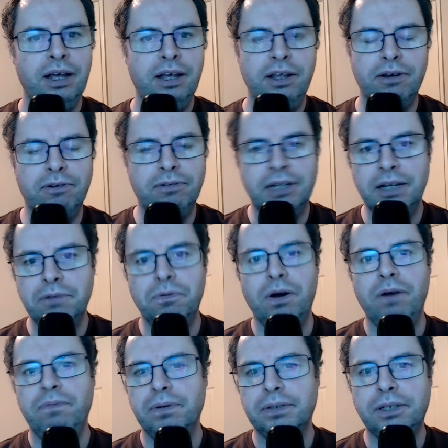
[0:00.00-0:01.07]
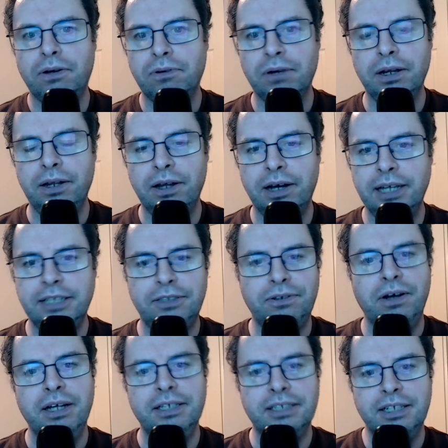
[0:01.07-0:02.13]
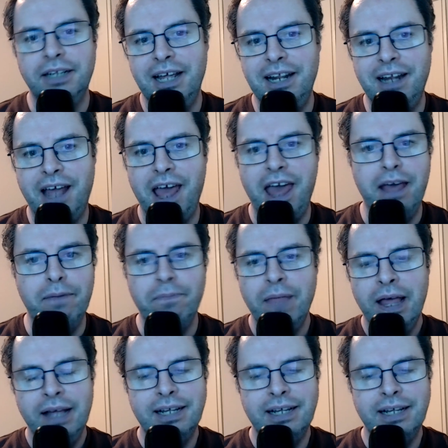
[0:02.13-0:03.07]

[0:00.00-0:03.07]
you know, well, we're totaling 9 tries in the game,